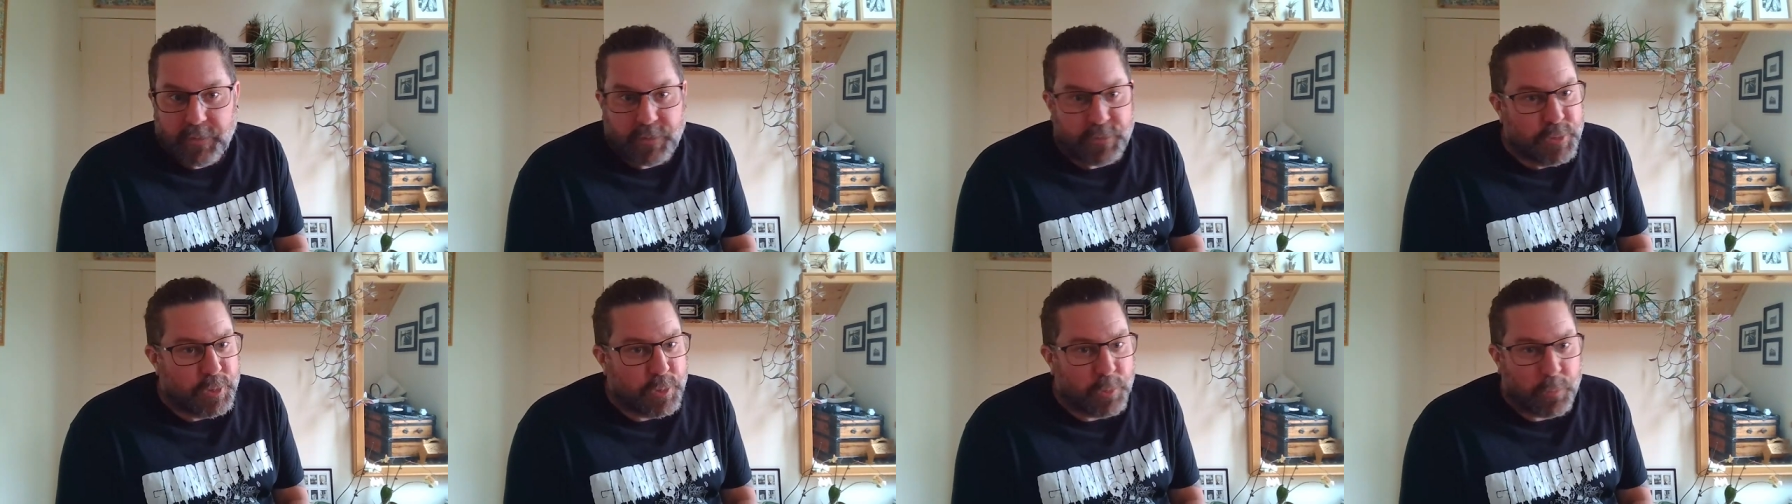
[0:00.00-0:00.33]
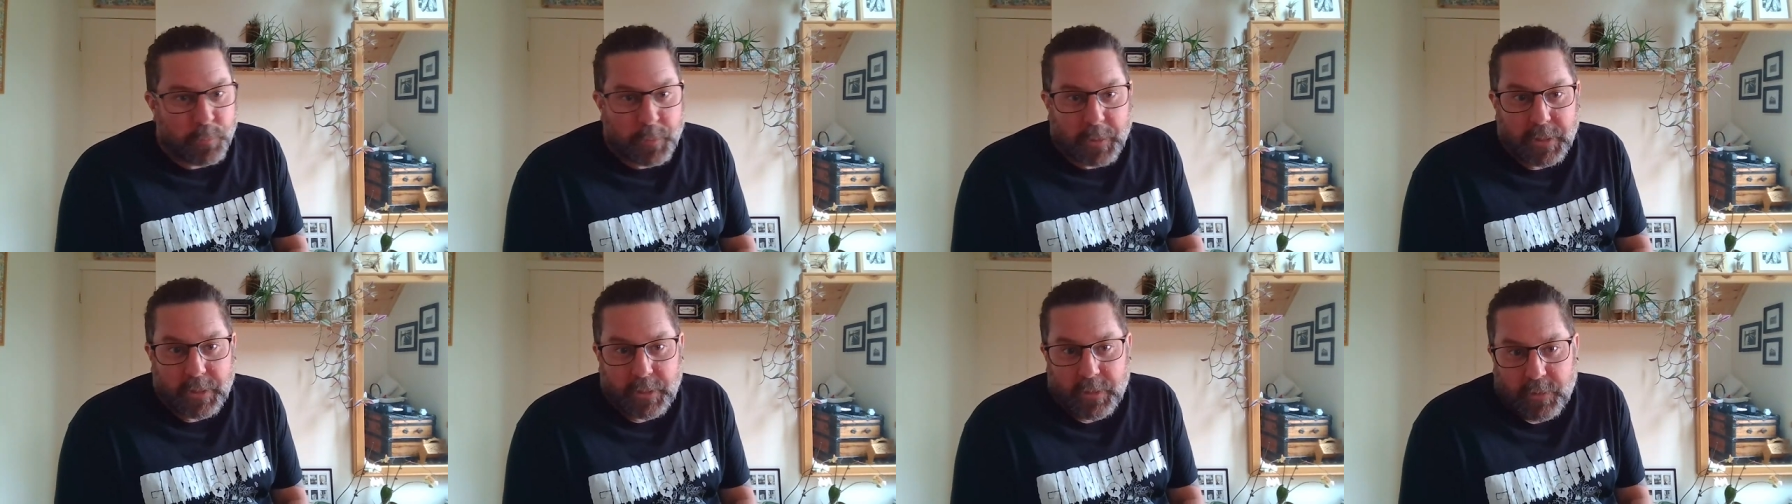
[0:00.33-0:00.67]

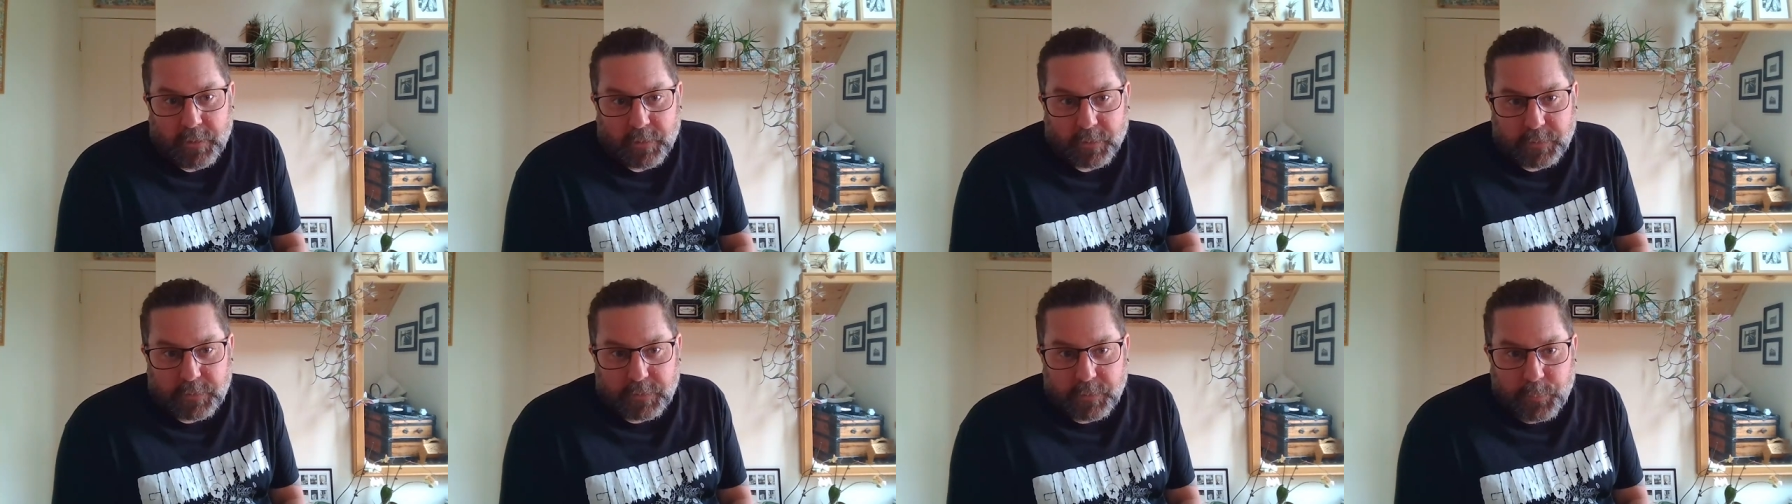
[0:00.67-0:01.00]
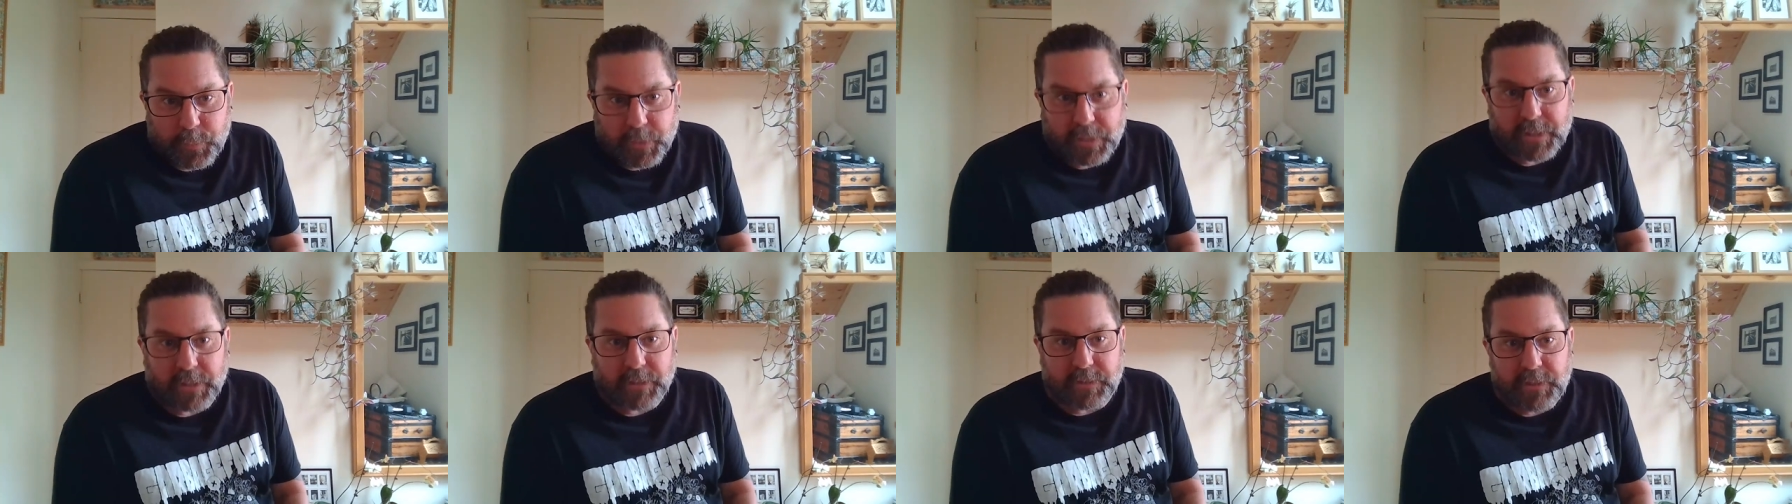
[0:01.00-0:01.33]
Nobody knows,
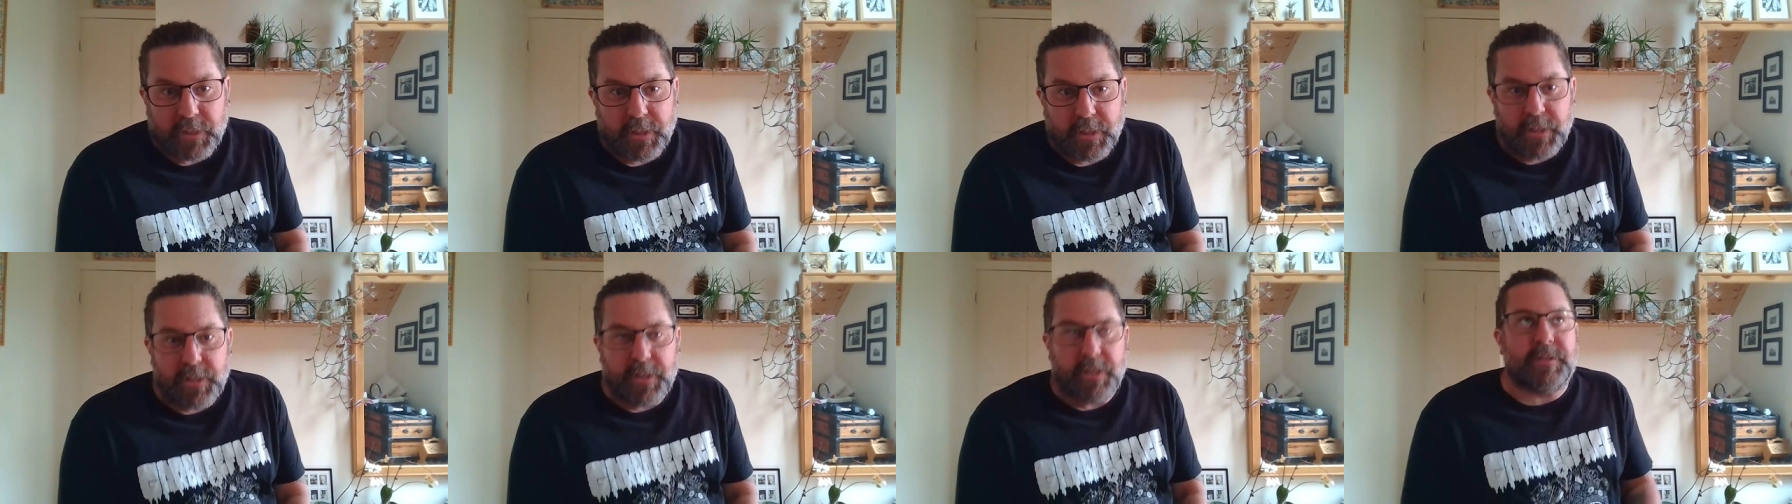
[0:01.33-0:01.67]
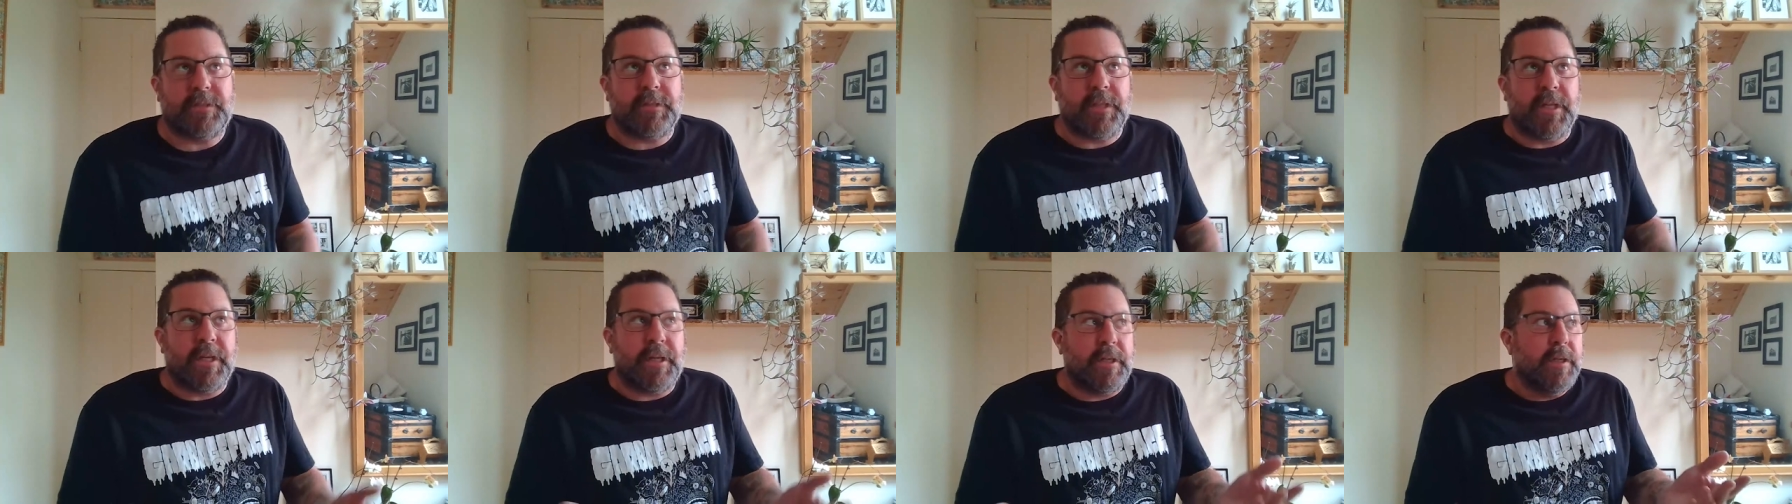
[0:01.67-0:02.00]
because
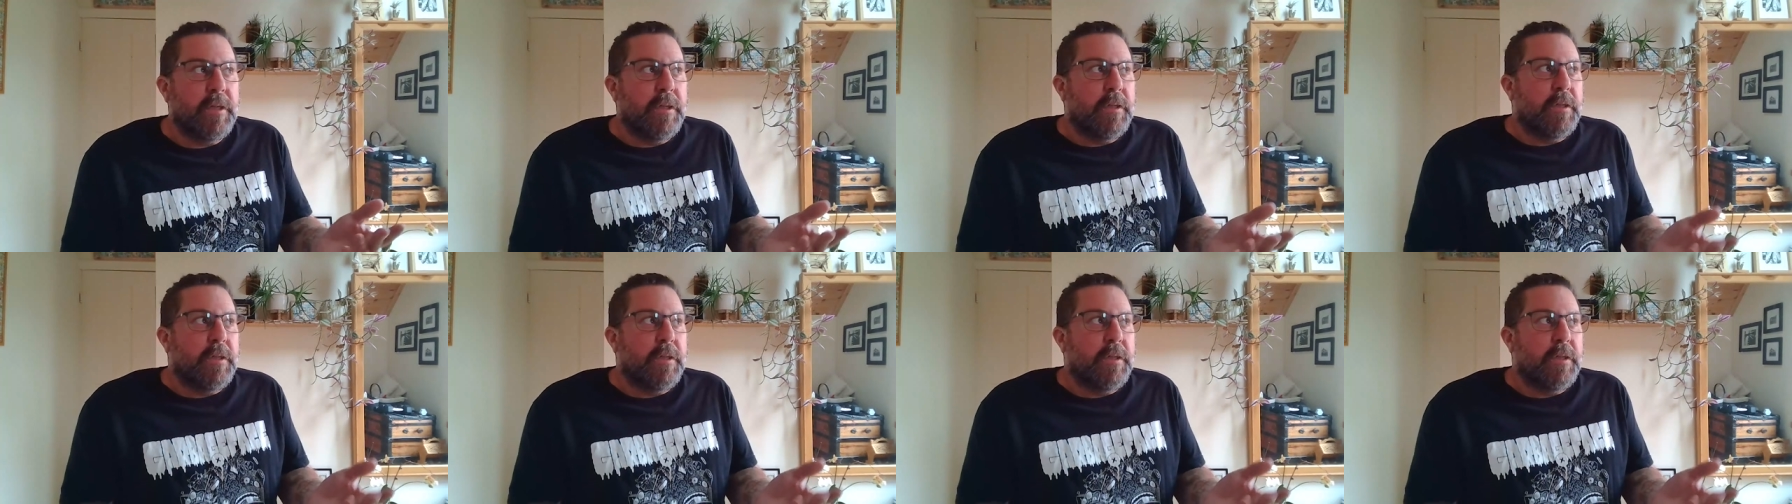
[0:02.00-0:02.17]
it's right. like